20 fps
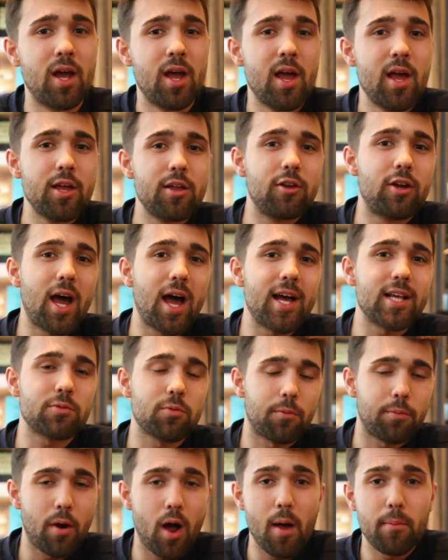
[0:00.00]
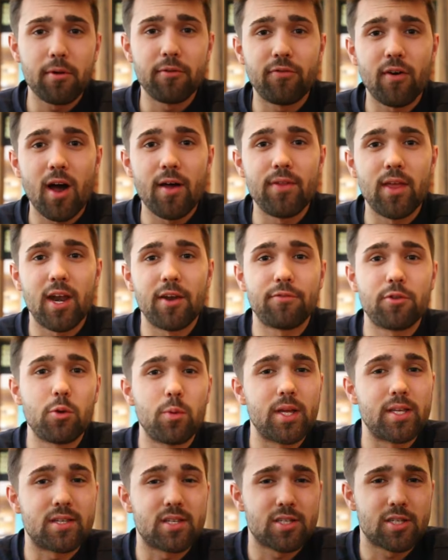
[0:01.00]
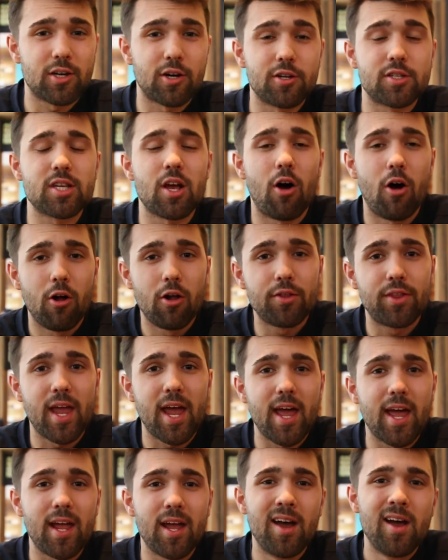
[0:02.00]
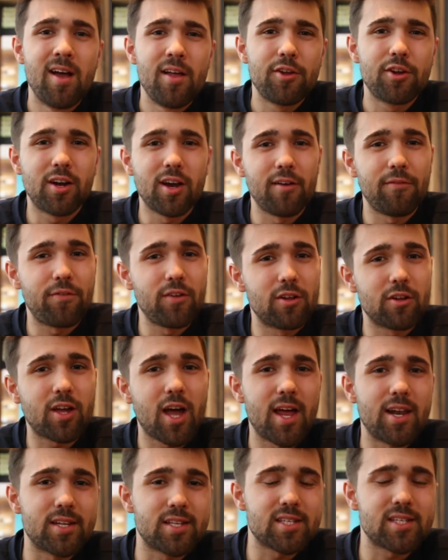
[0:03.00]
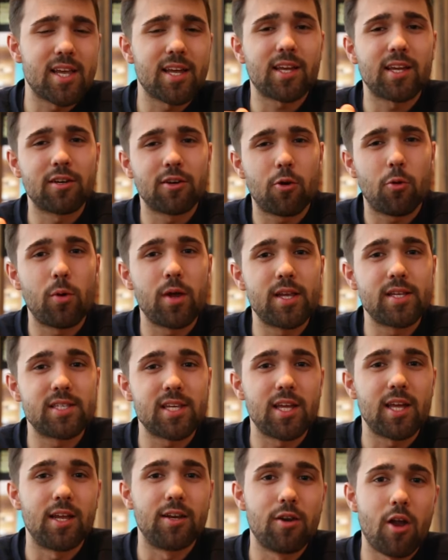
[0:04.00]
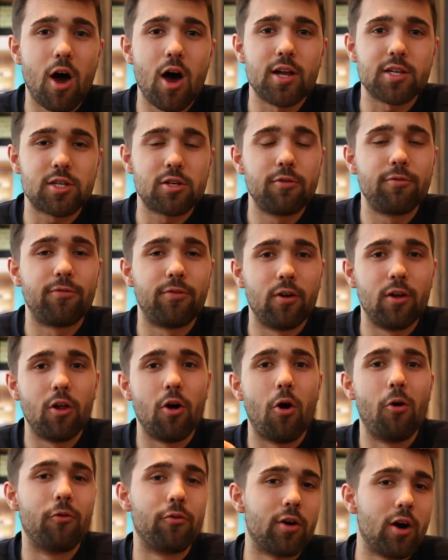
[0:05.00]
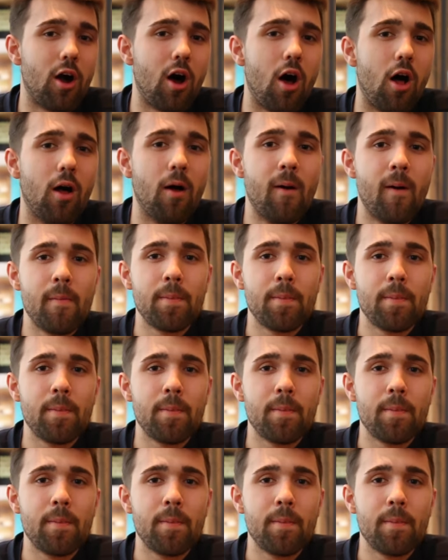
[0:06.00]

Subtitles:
You guys will probably find that if you eat desserts all day, you're going to feel kind of sick and queasy and not too full overall.